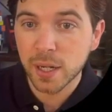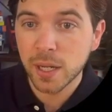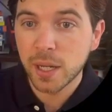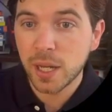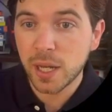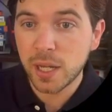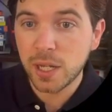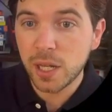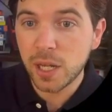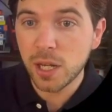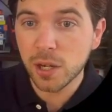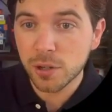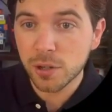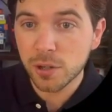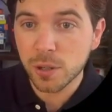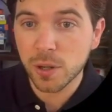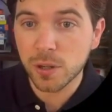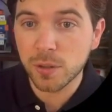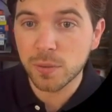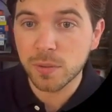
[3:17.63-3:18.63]
in here you
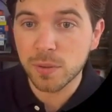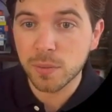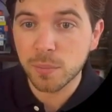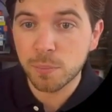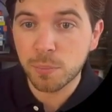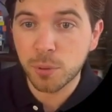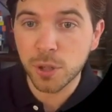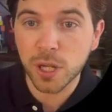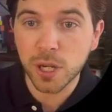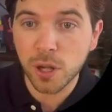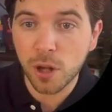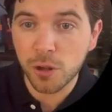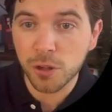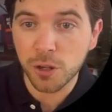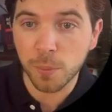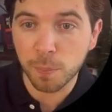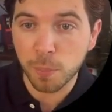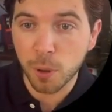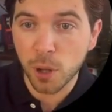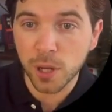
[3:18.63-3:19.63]
can put in all your
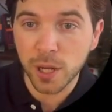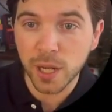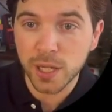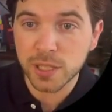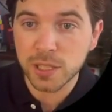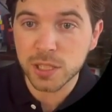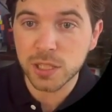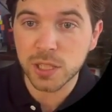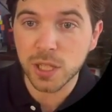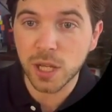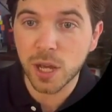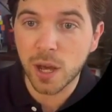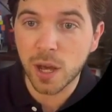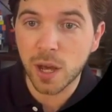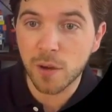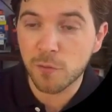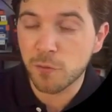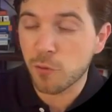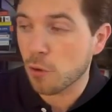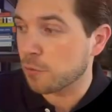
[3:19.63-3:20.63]
plugins
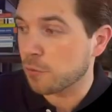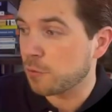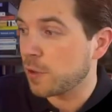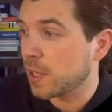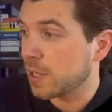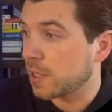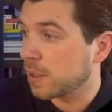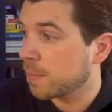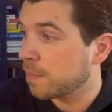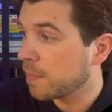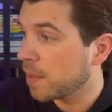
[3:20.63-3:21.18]
for Vite.